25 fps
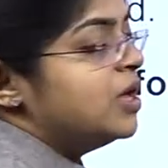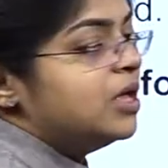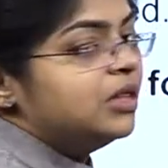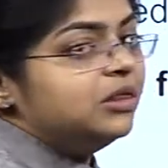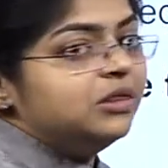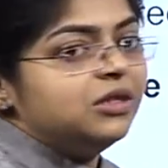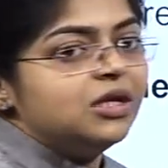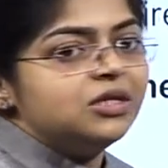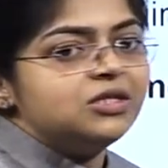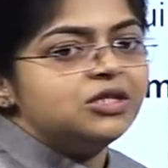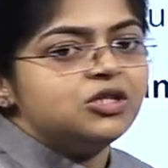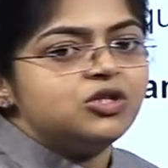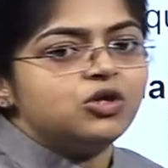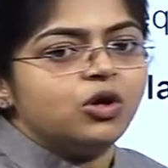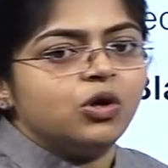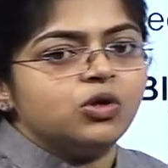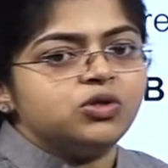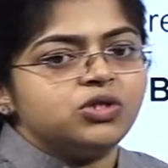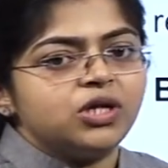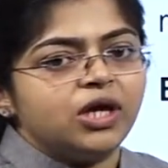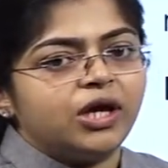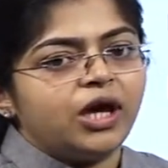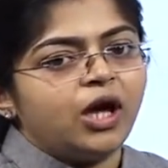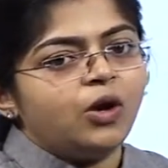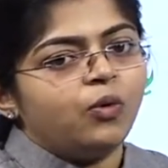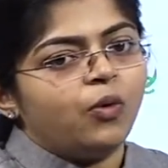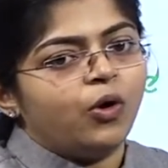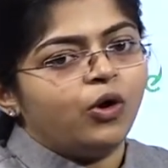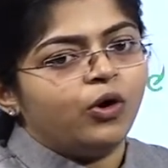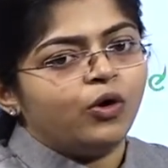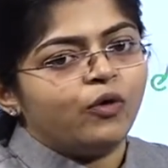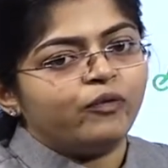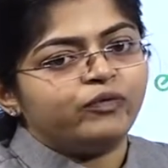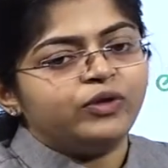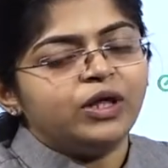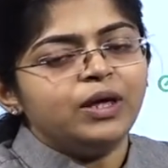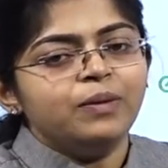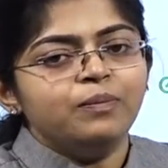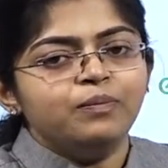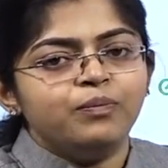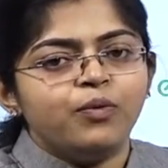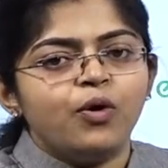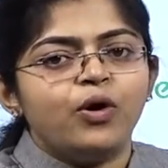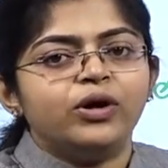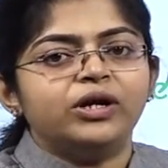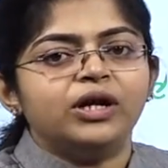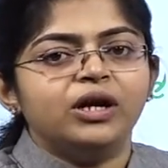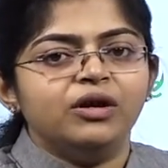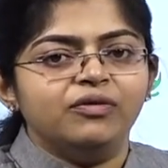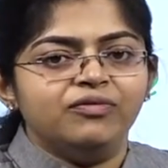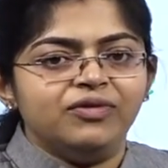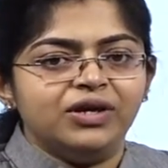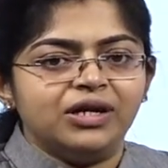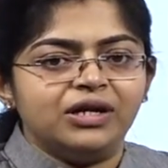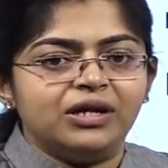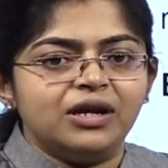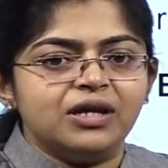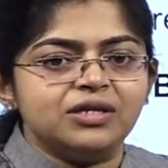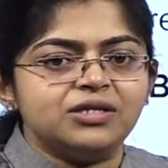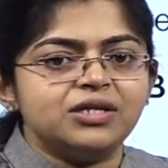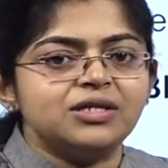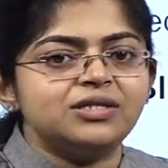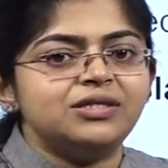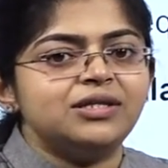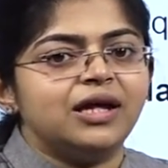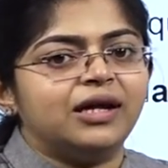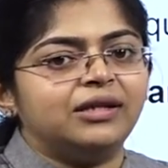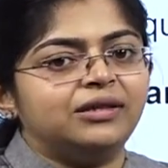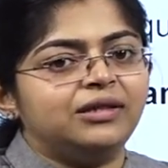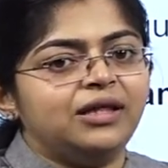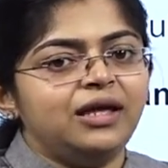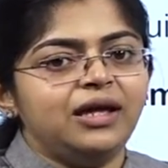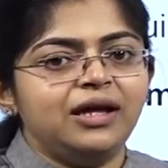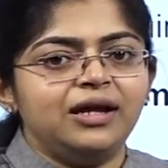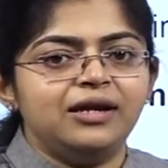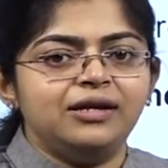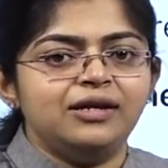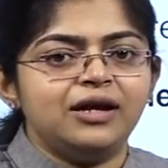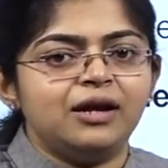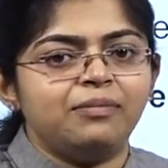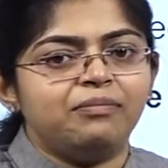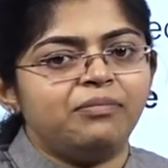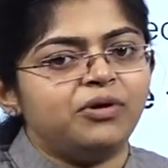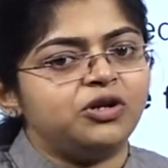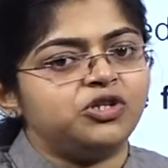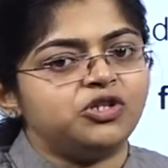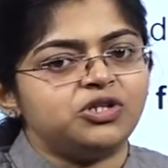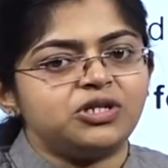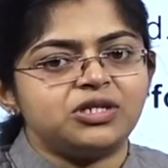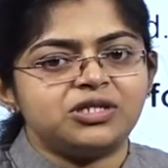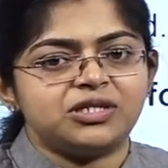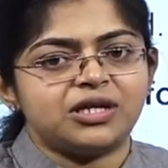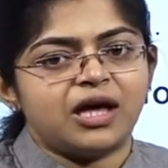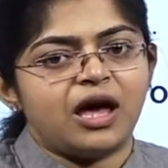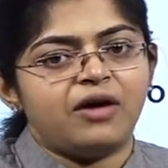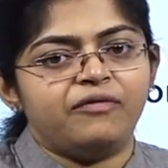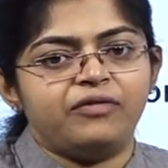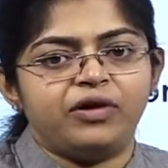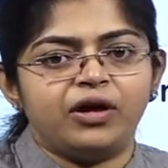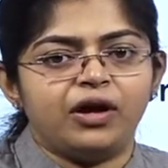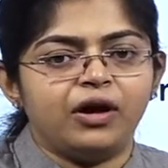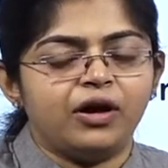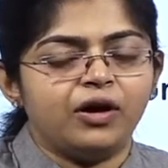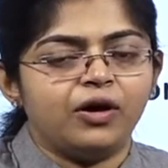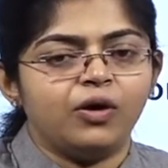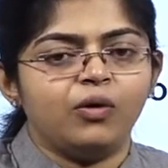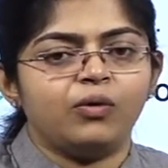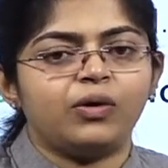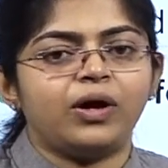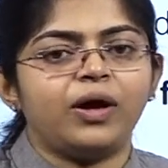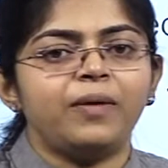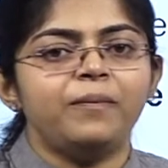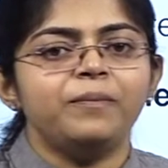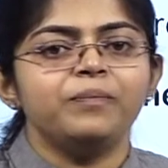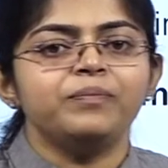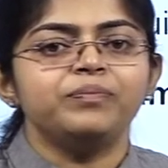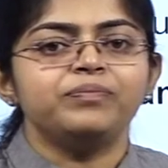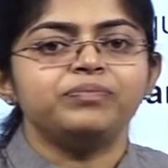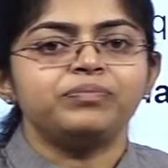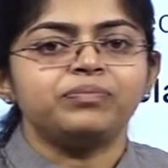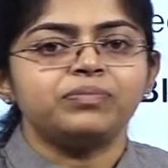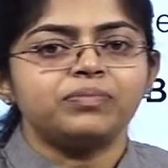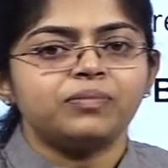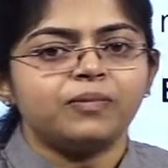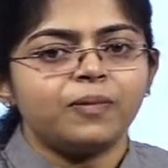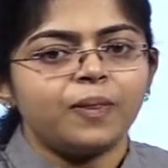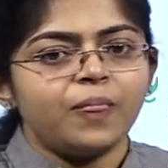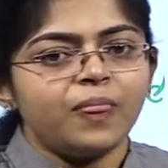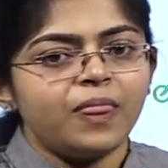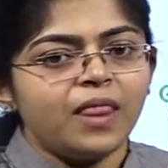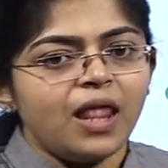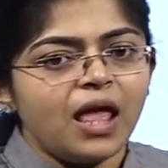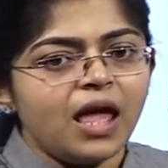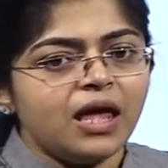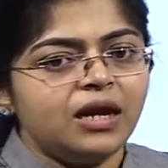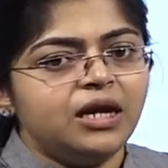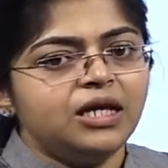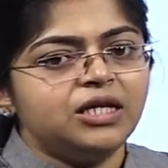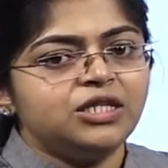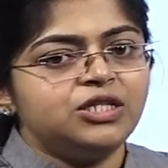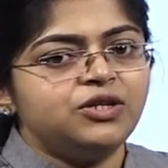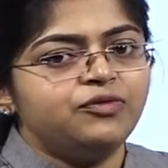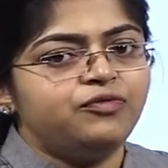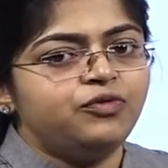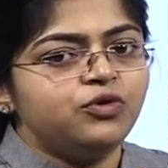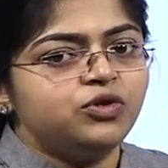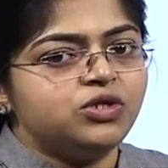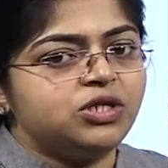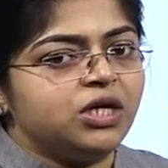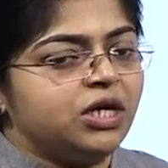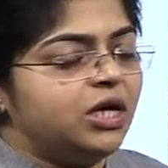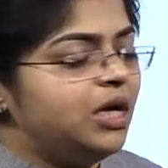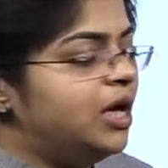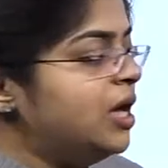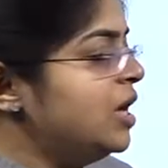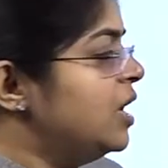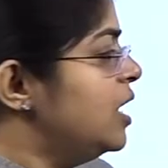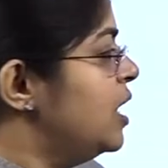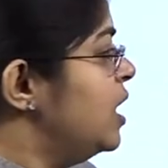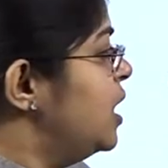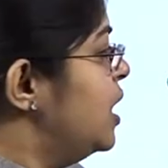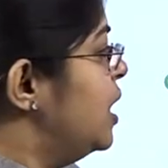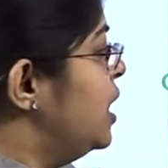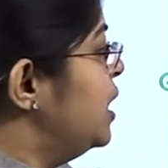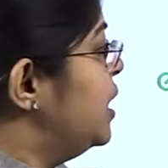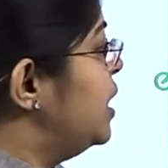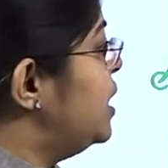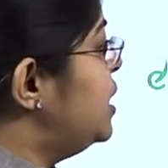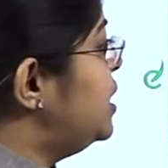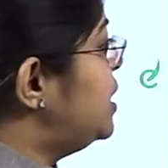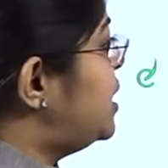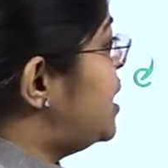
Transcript: This is also again one of the important weaknesses that the Indian budget is having. Okay. Next, if you see, in